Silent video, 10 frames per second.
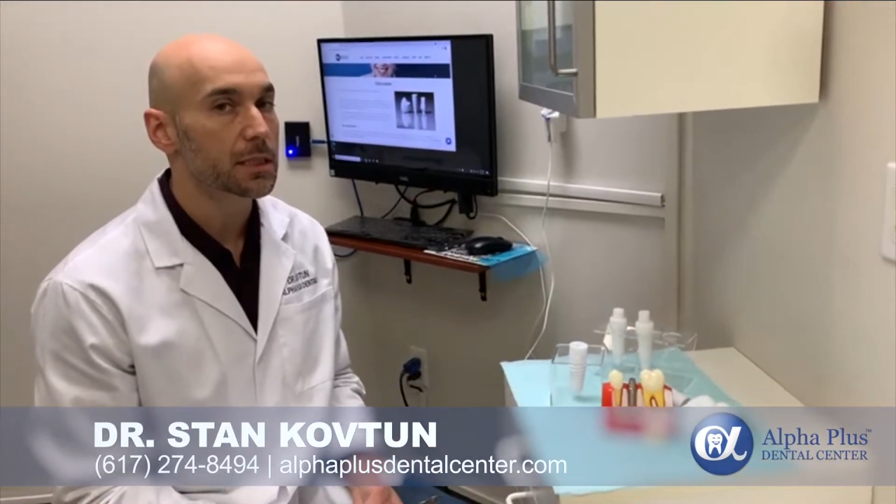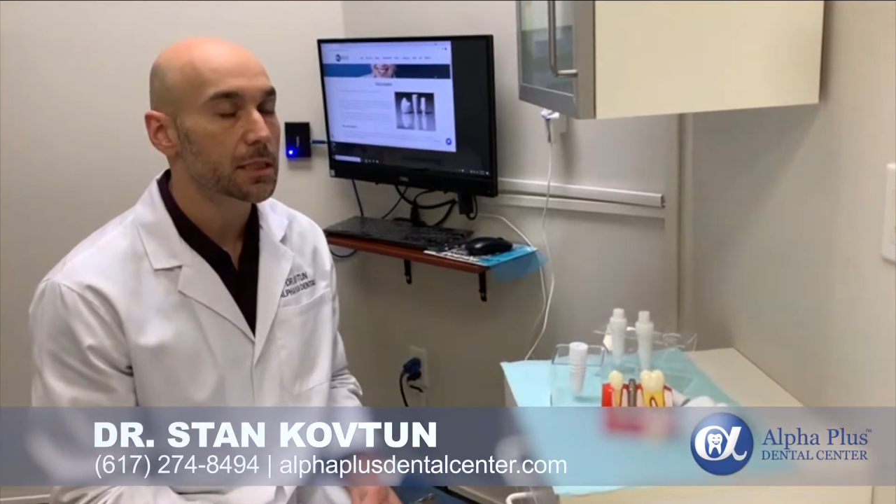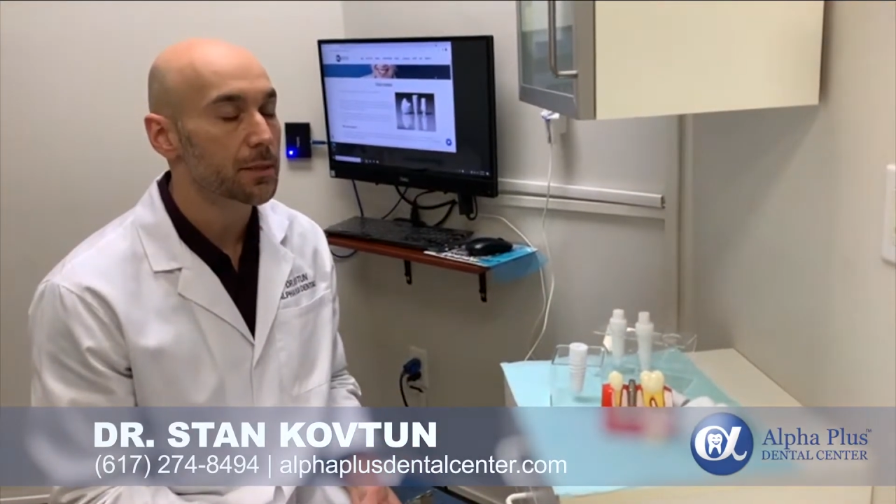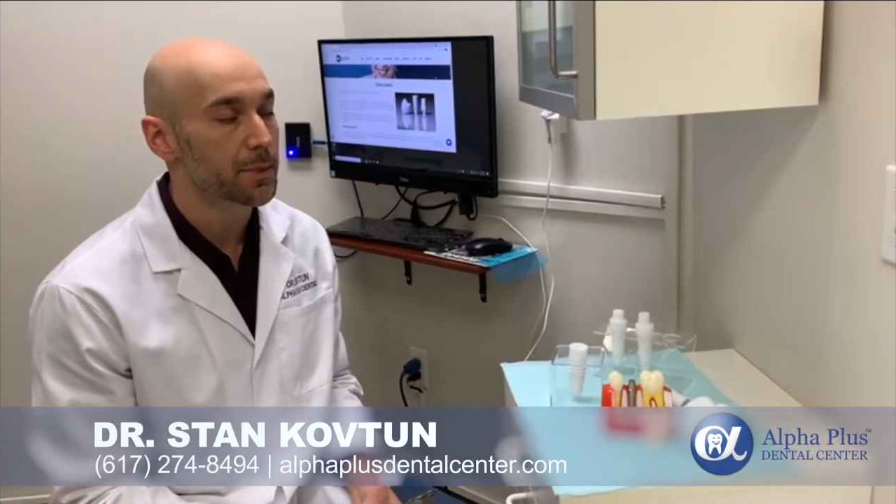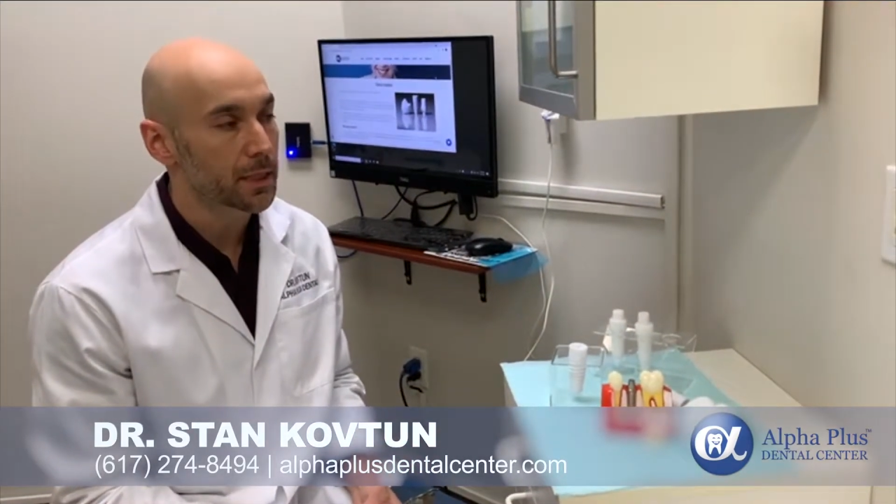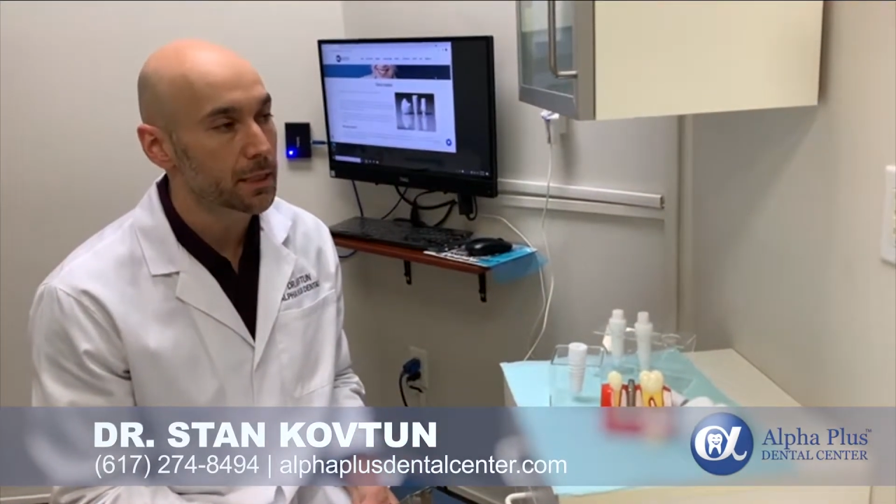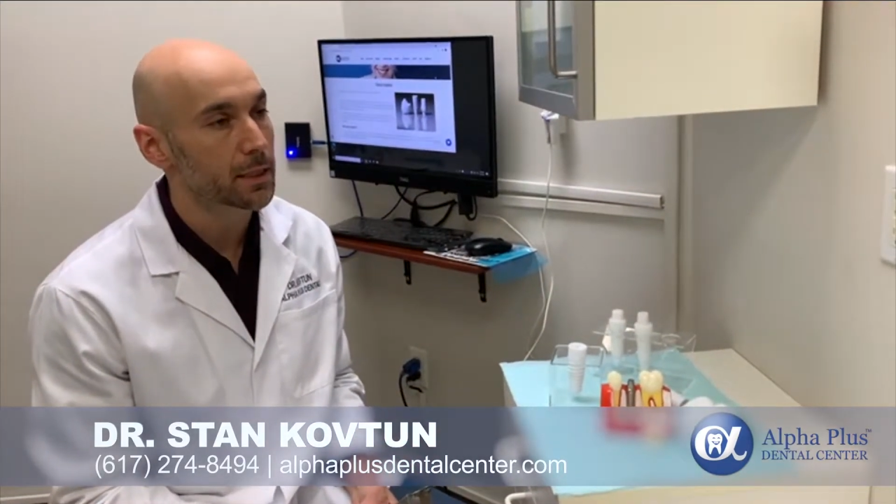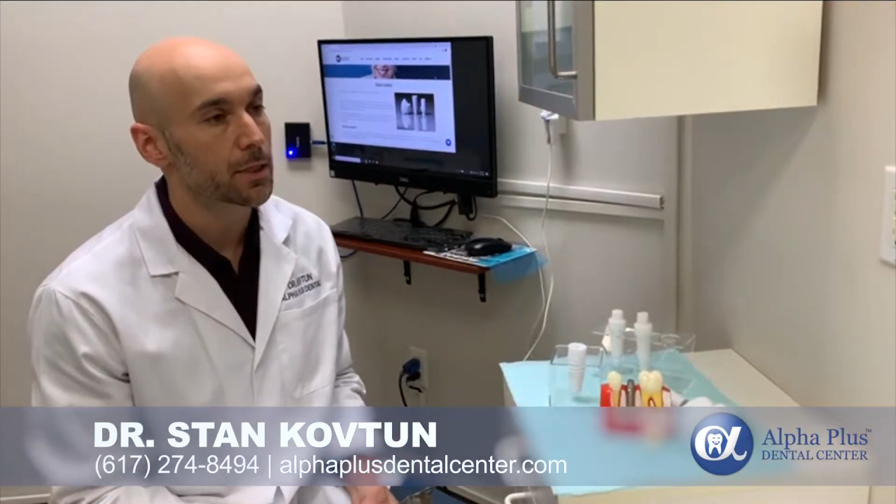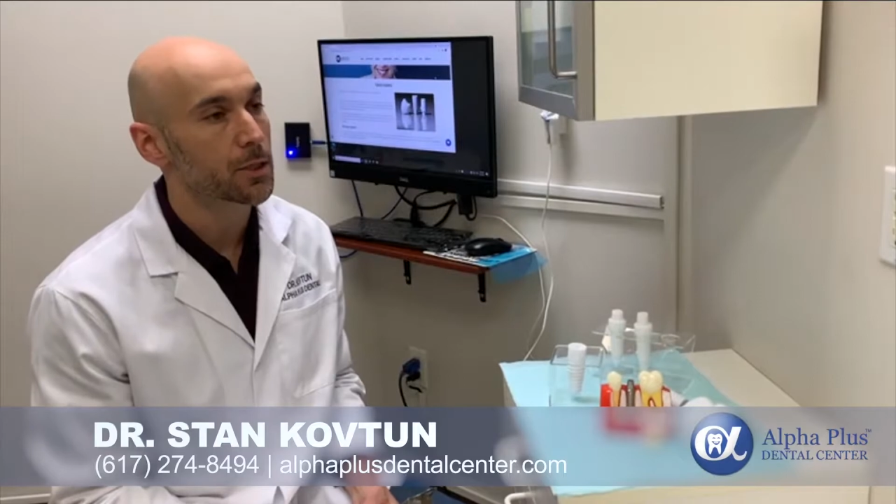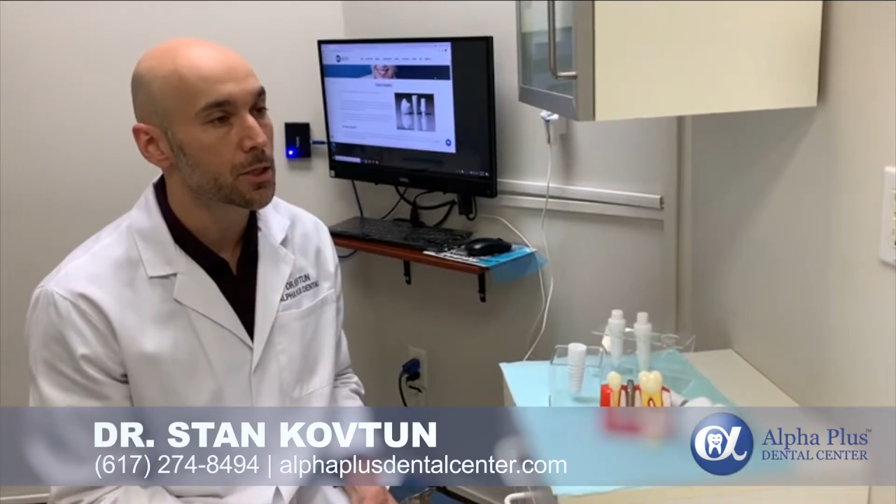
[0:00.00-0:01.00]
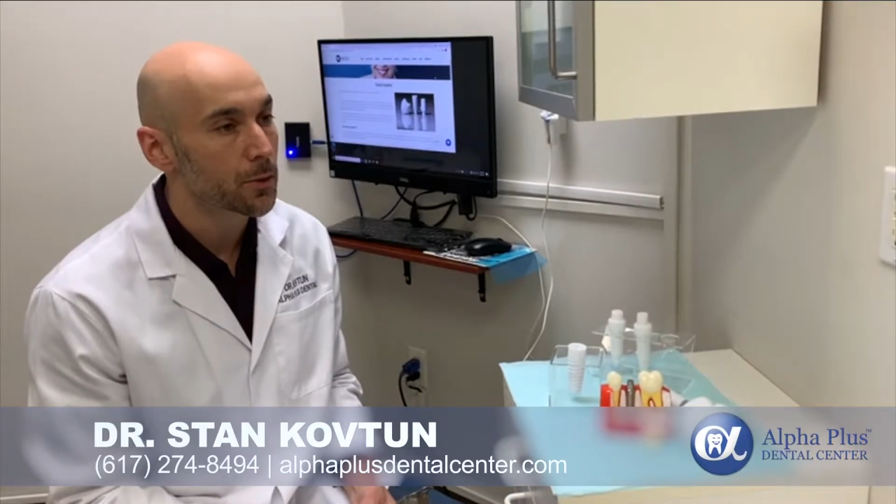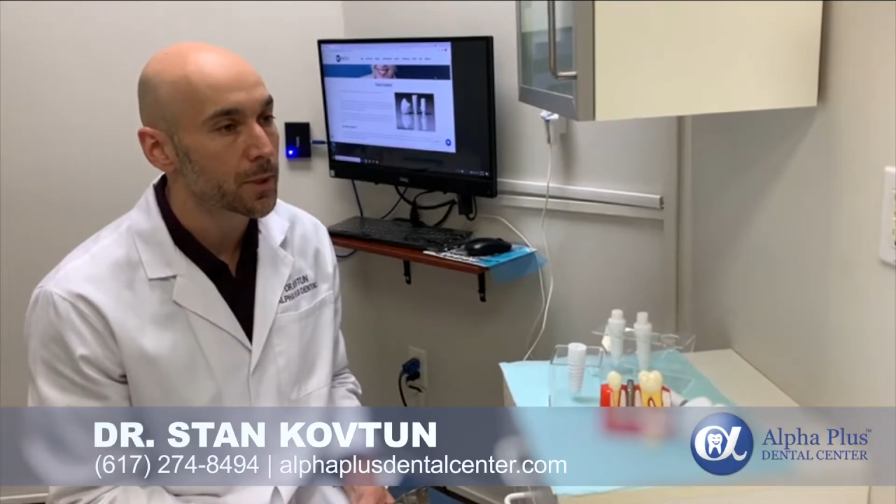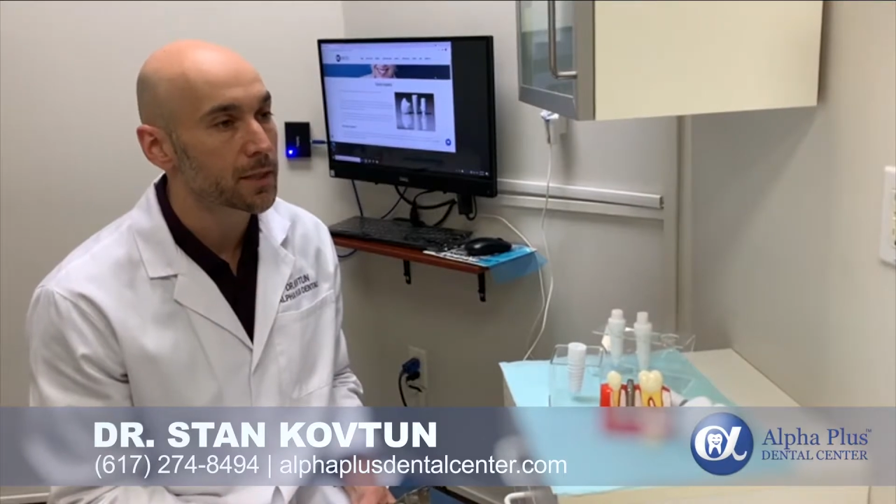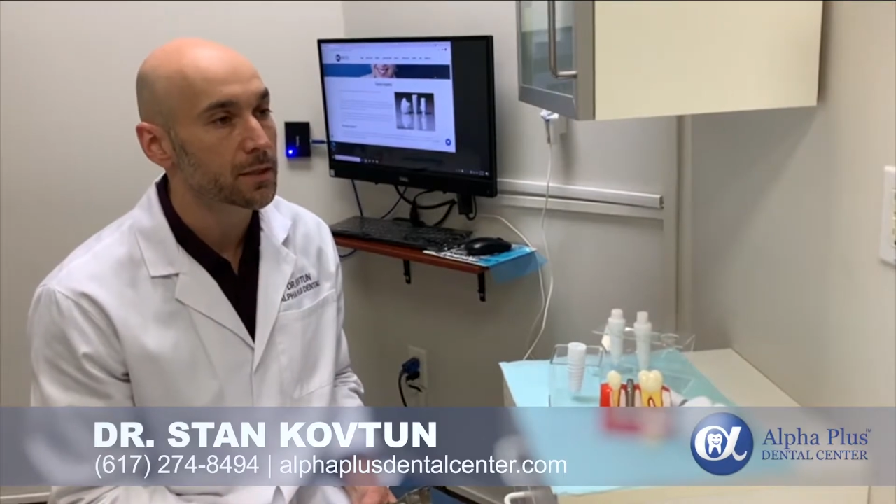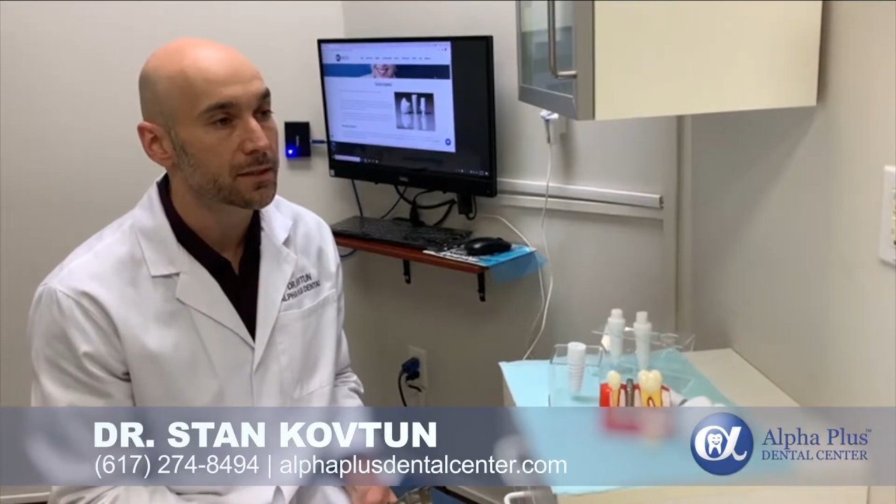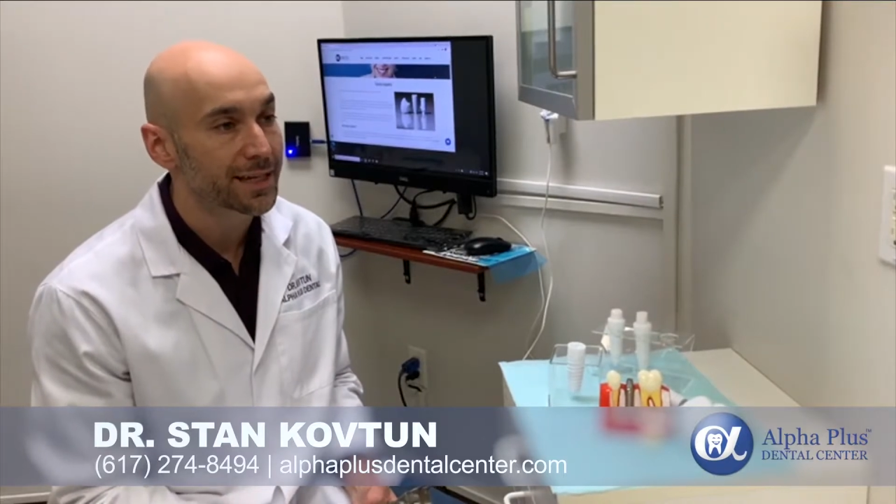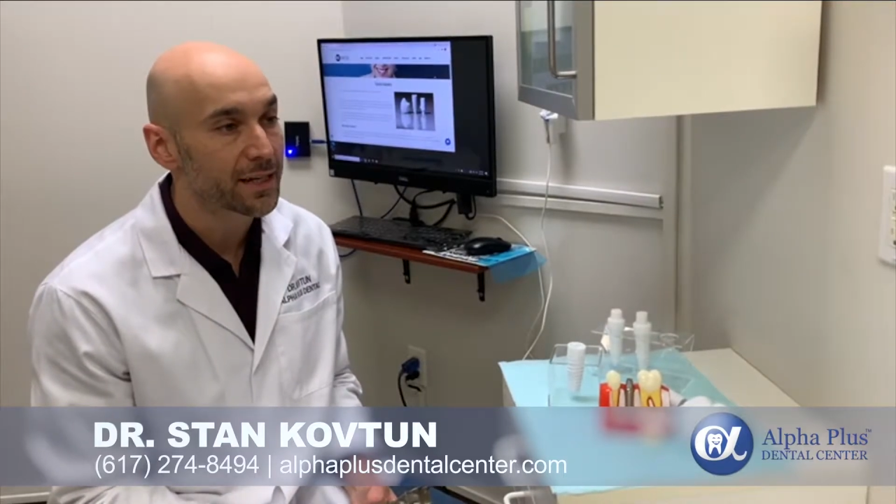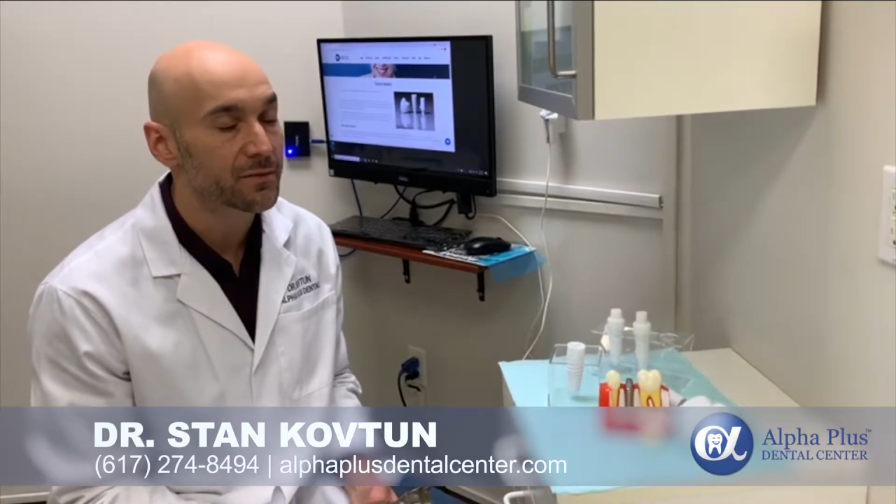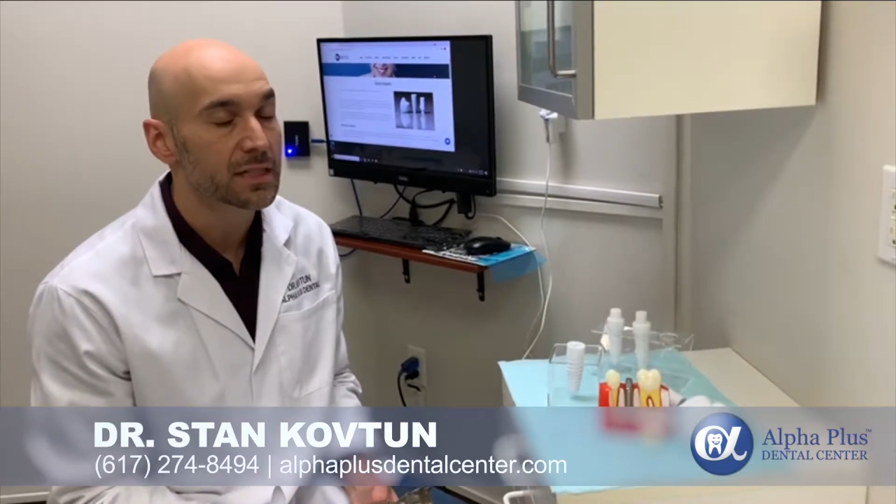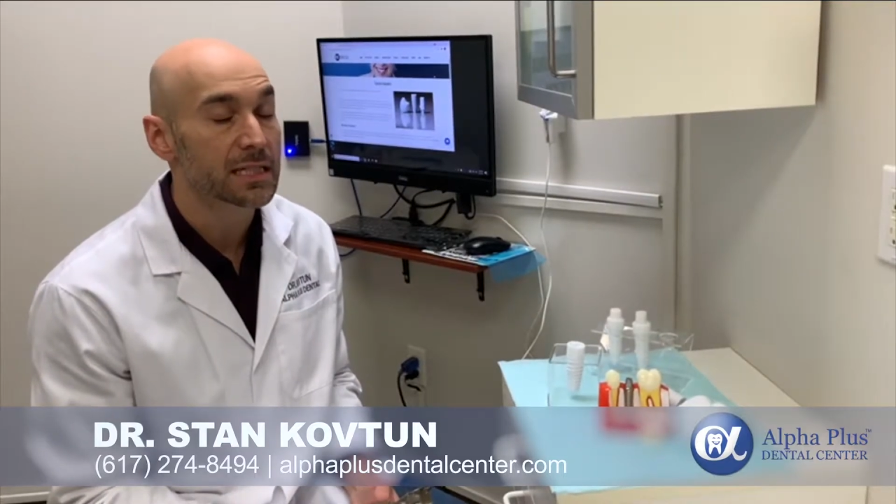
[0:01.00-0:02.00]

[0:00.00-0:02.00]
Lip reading: come in knowing that they have an